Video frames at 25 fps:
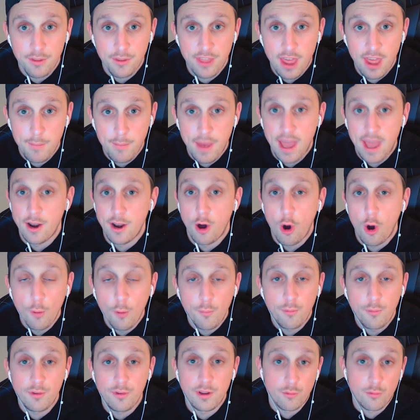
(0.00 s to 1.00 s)
them and
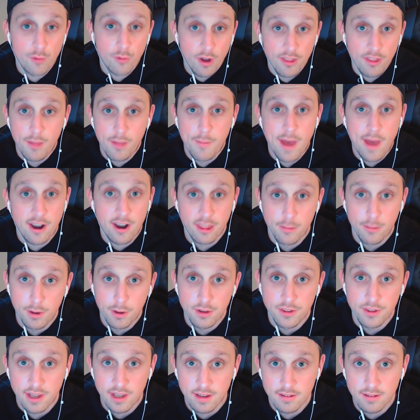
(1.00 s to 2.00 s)
hopefully run them out of the
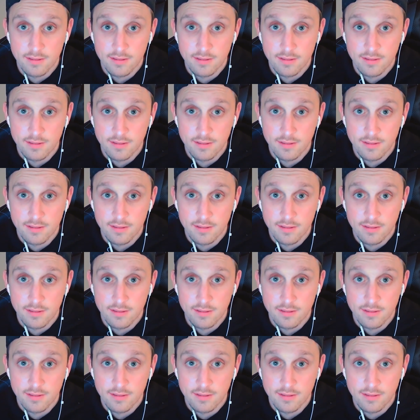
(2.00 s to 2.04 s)
building.